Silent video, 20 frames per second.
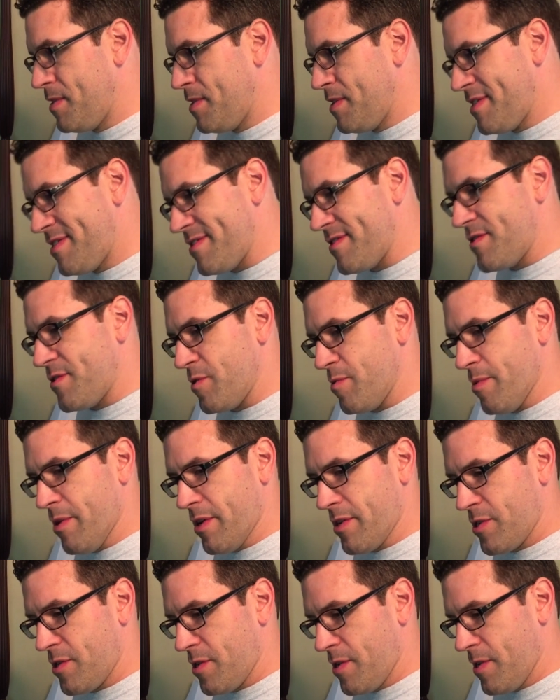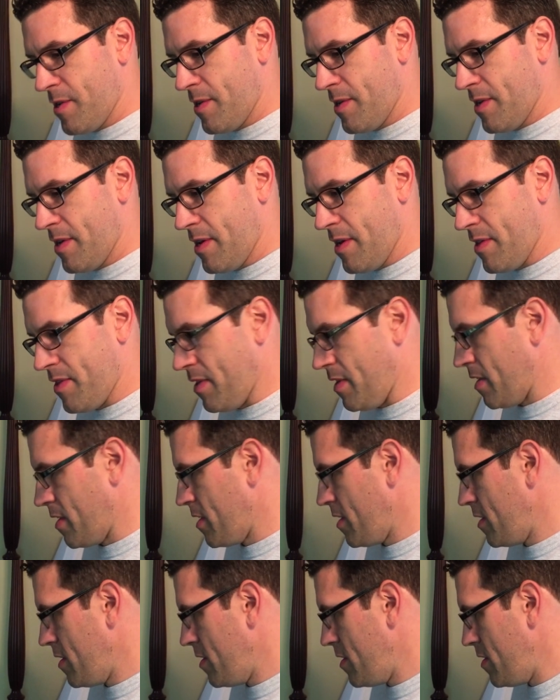this is too much, I
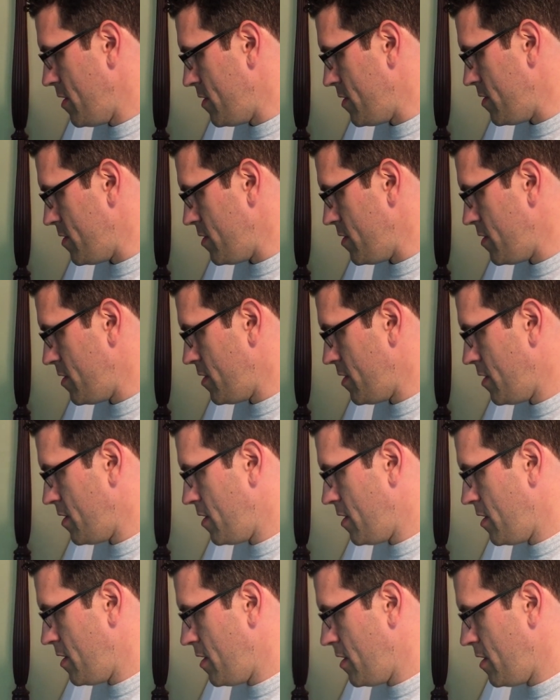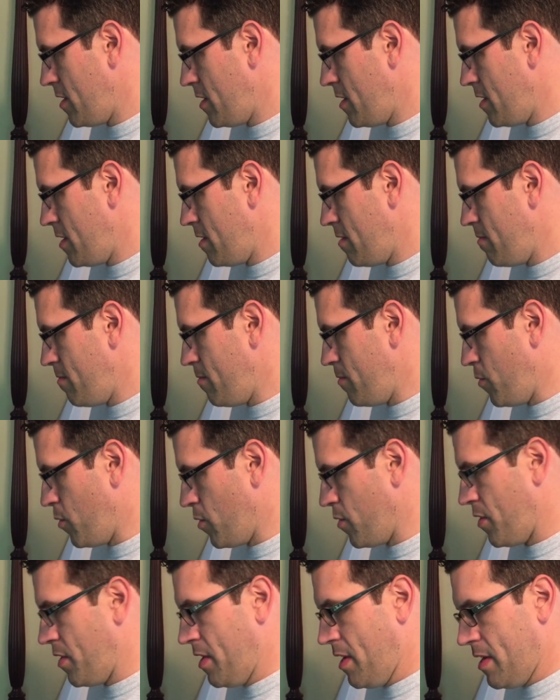think. This is
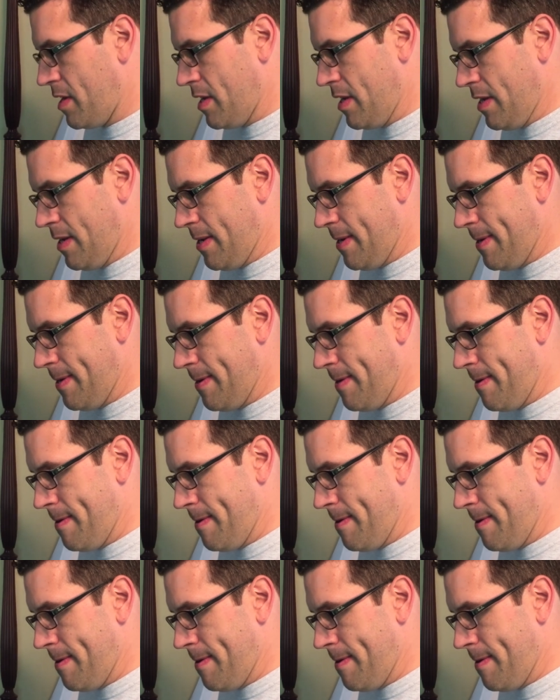more than I need.